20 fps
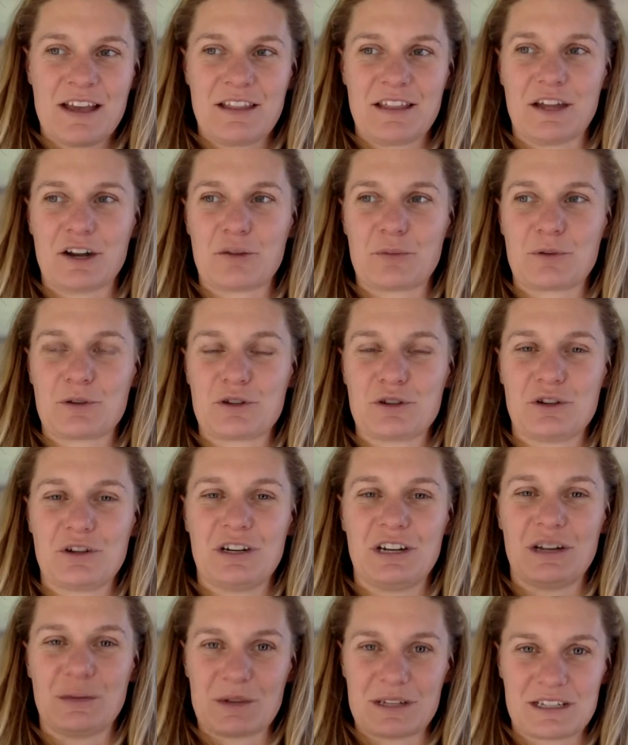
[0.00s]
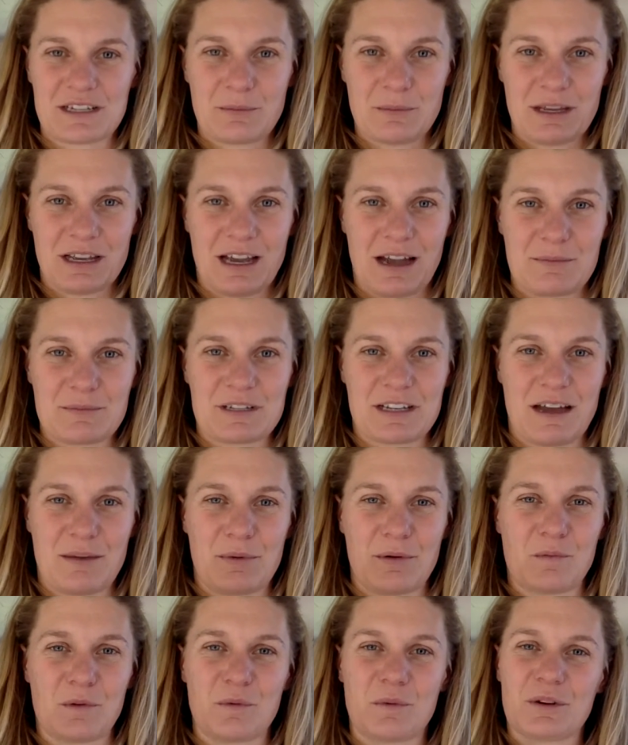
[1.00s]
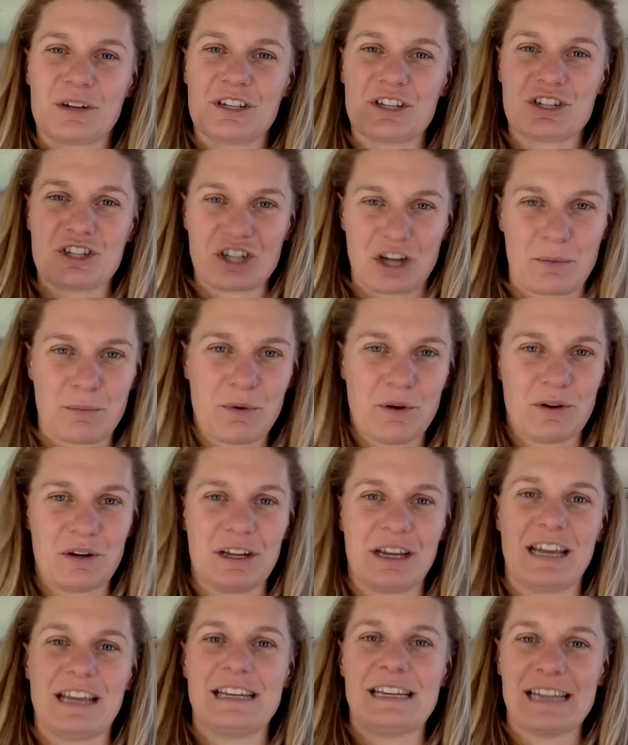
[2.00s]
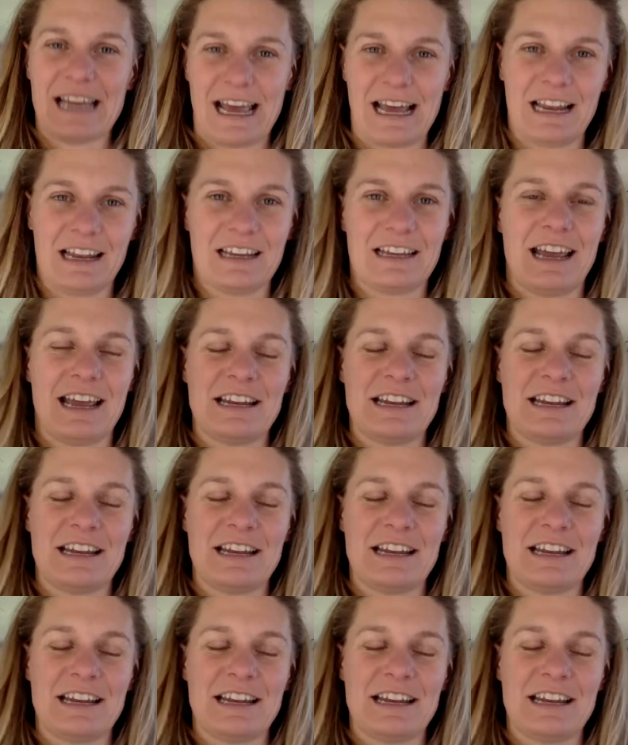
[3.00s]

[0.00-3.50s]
that opportunity where something comes up and we want to jump on it and nail it